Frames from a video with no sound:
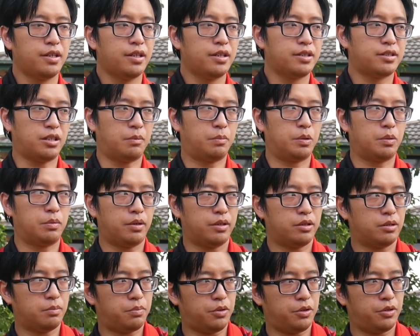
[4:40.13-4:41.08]
Some people
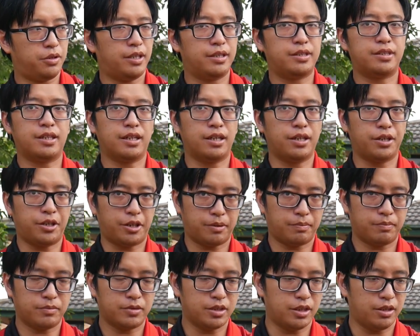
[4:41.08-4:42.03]
let the bow hit their leg.
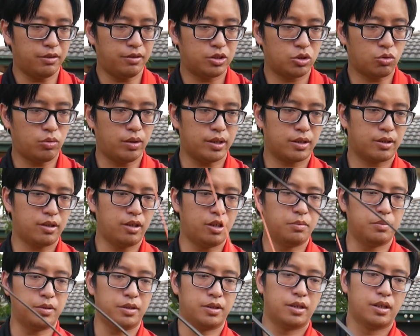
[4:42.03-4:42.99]
So it's quite
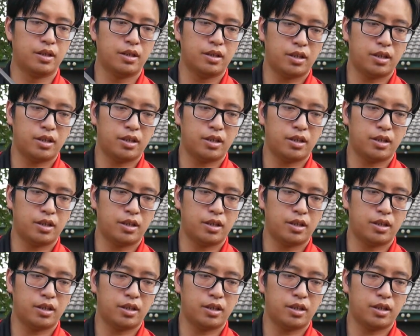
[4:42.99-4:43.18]
common,